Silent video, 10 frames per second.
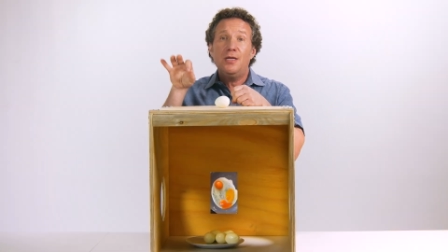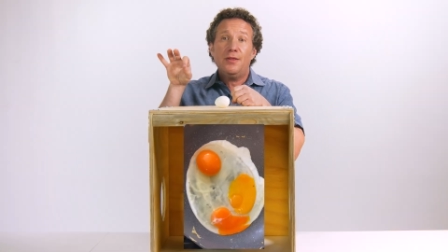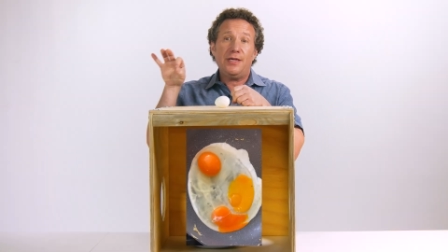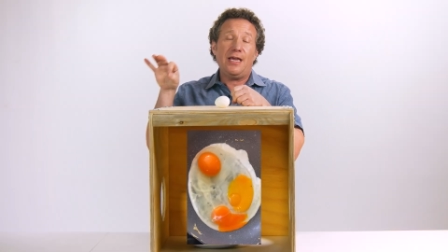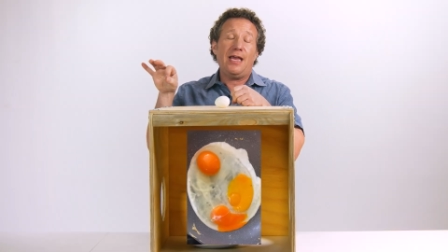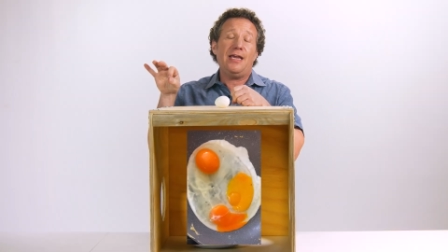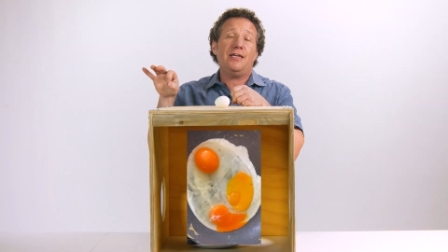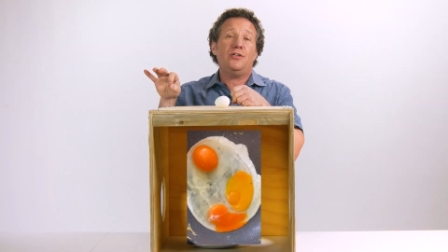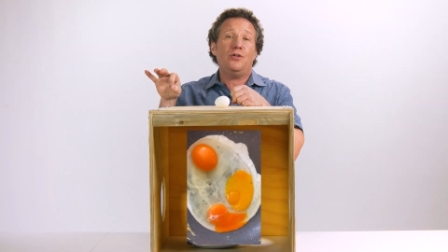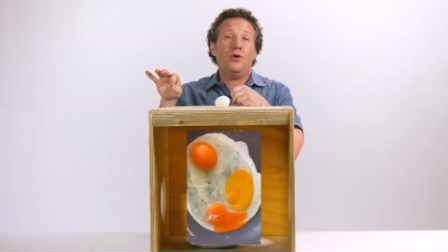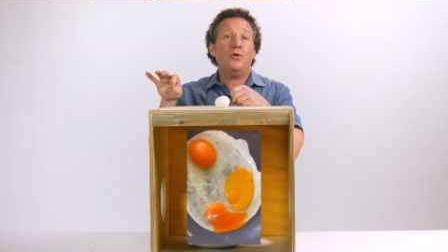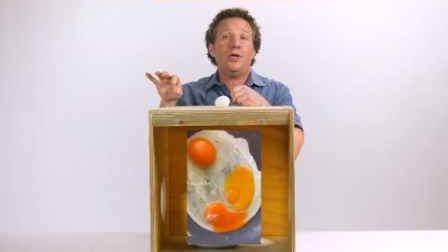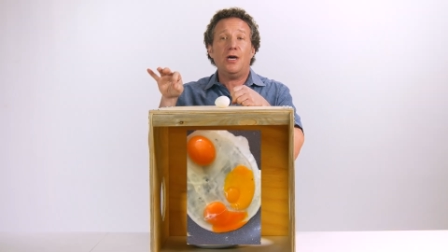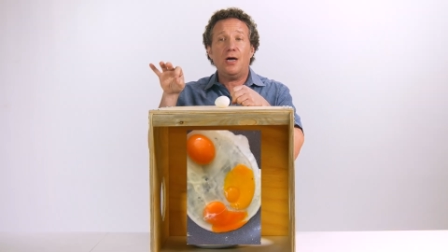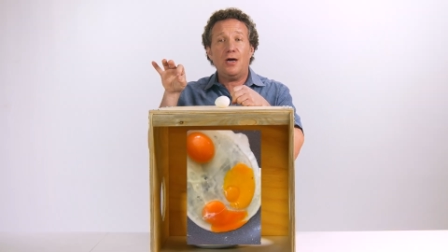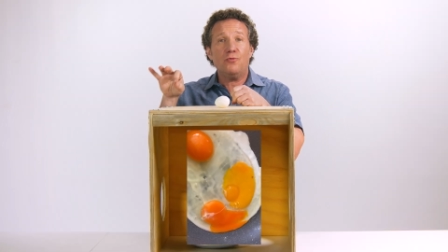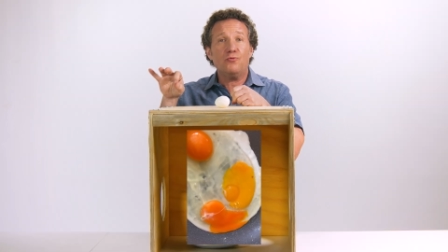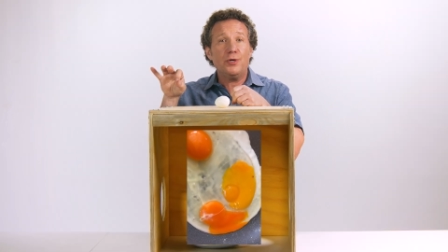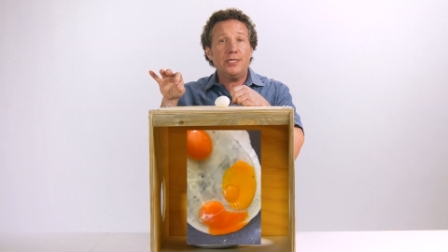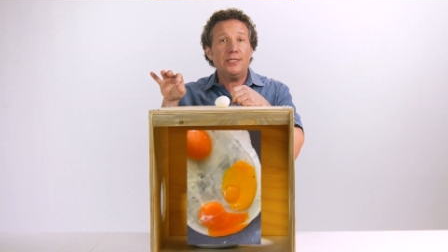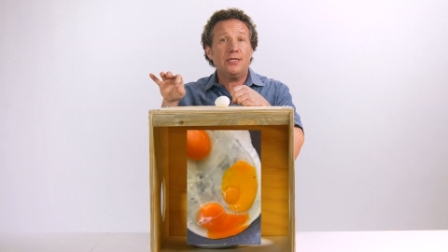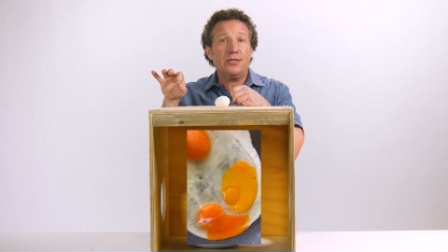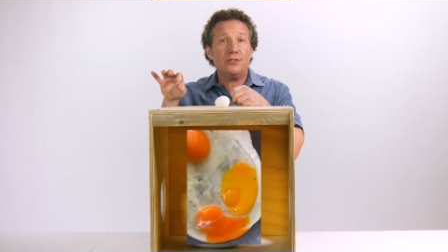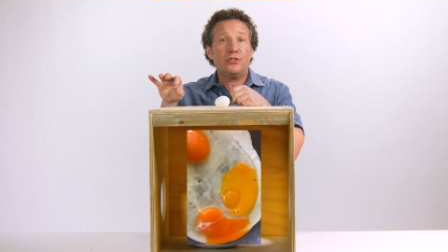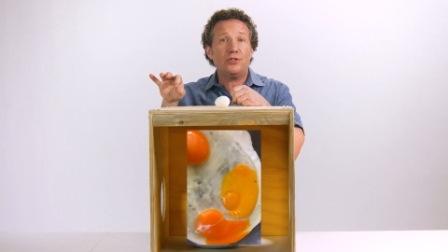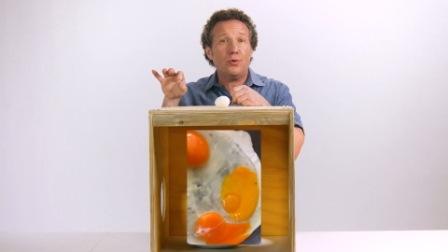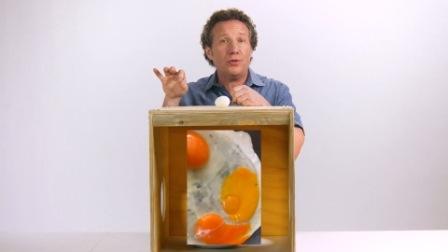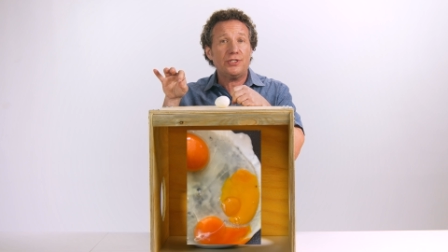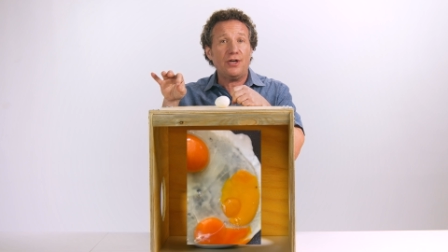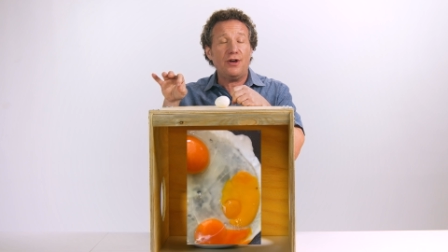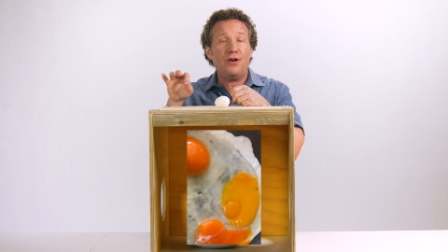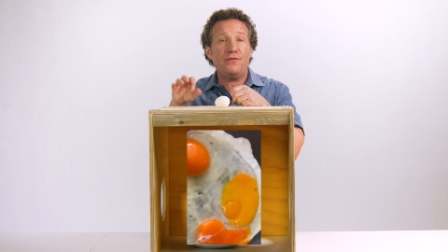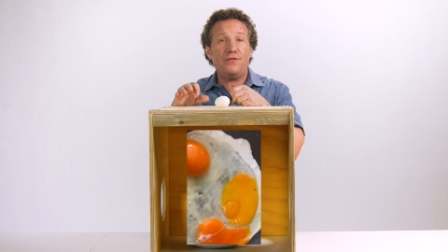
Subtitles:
The egg yolk, really good source of